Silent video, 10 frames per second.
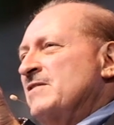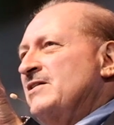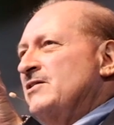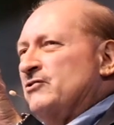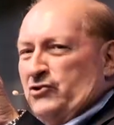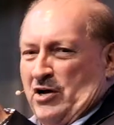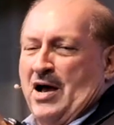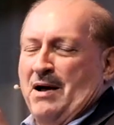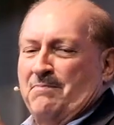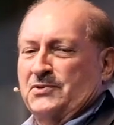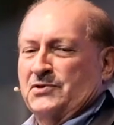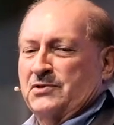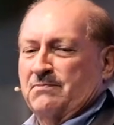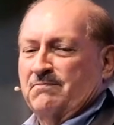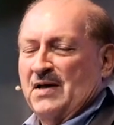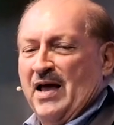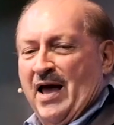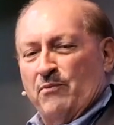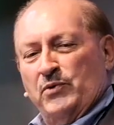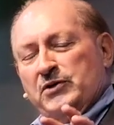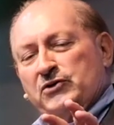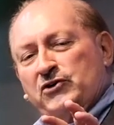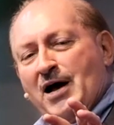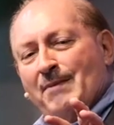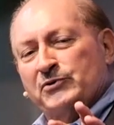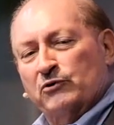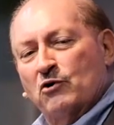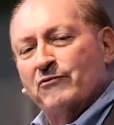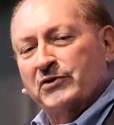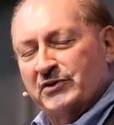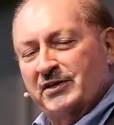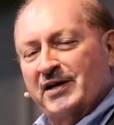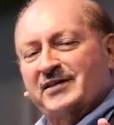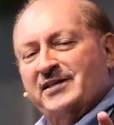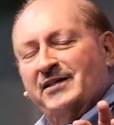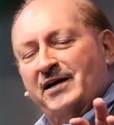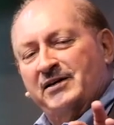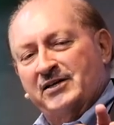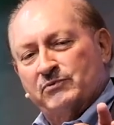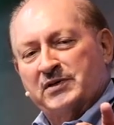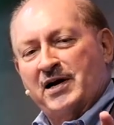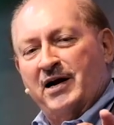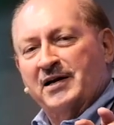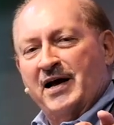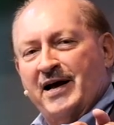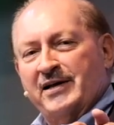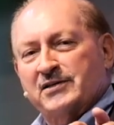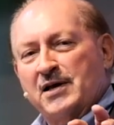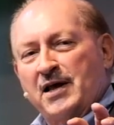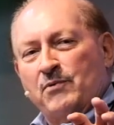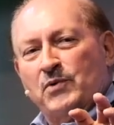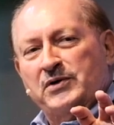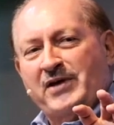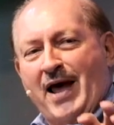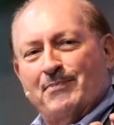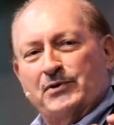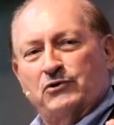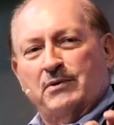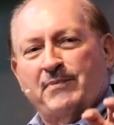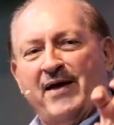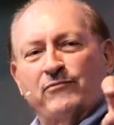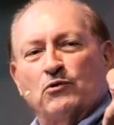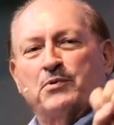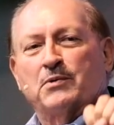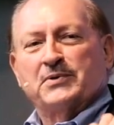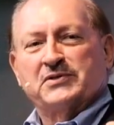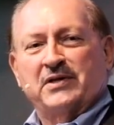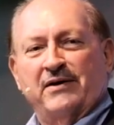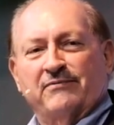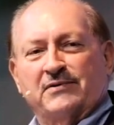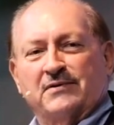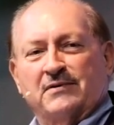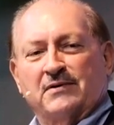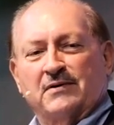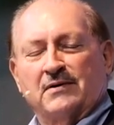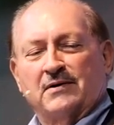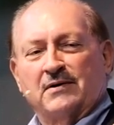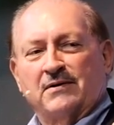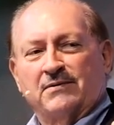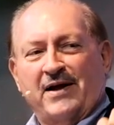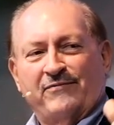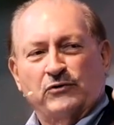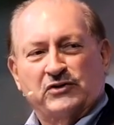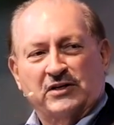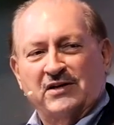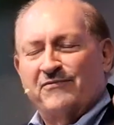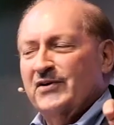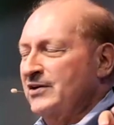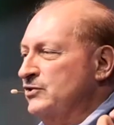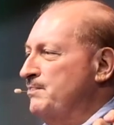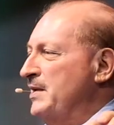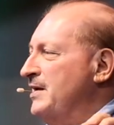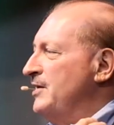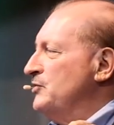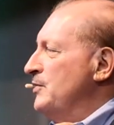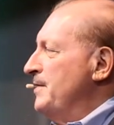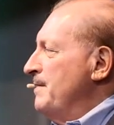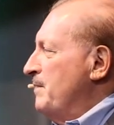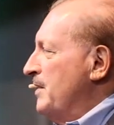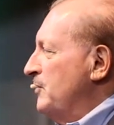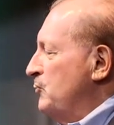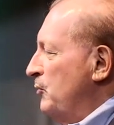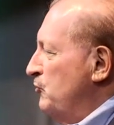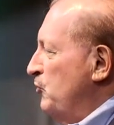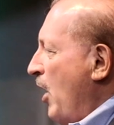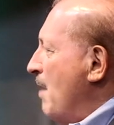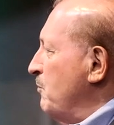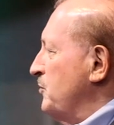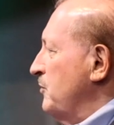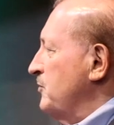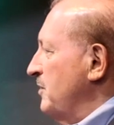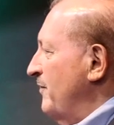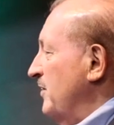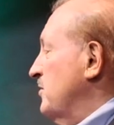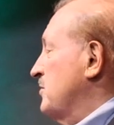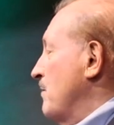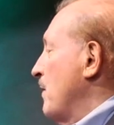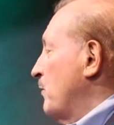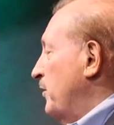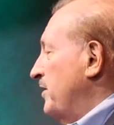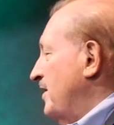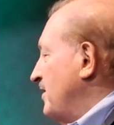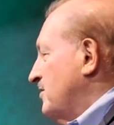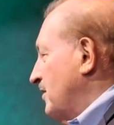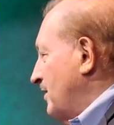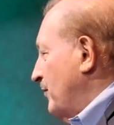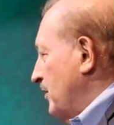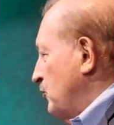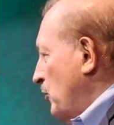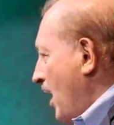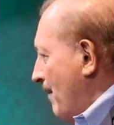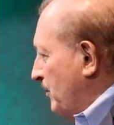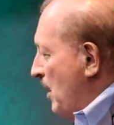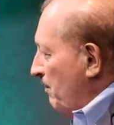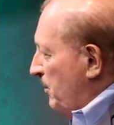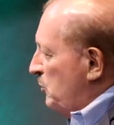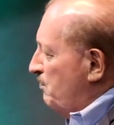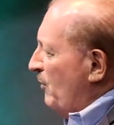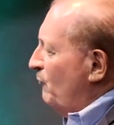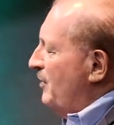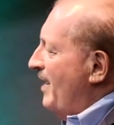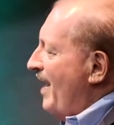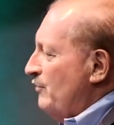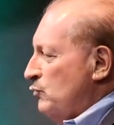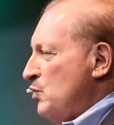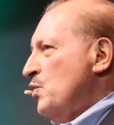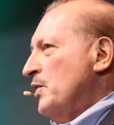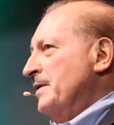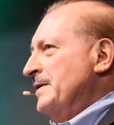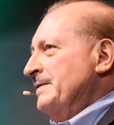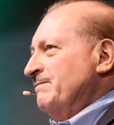in their jobs. And when the jobs are over, see, I see a lot of these retired guys, and what has happened to them, they have no purpose left. They have no significance because their job was their significance. And some of them were in insignificant jobs, but especially guys who were